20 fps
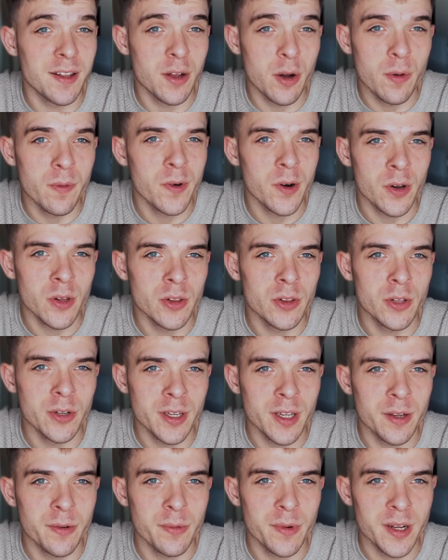overall
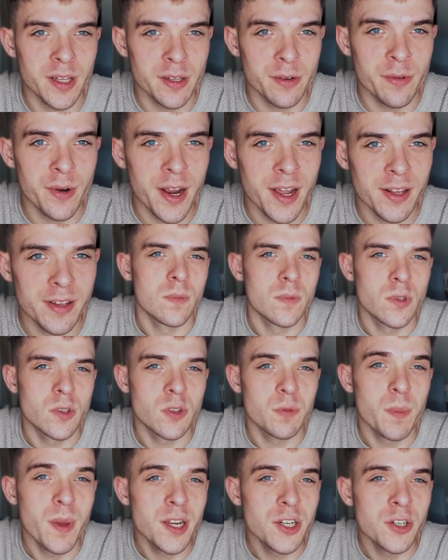looking really great.
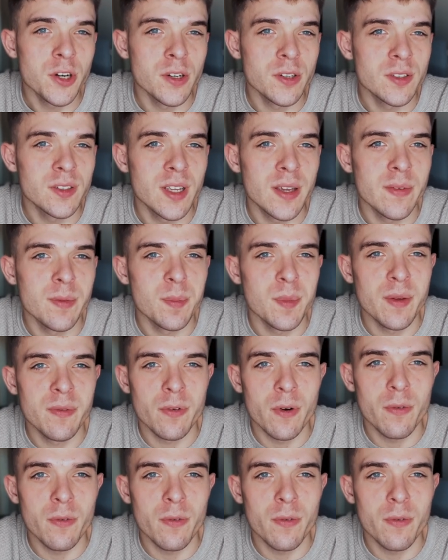Just make sure to stay with me for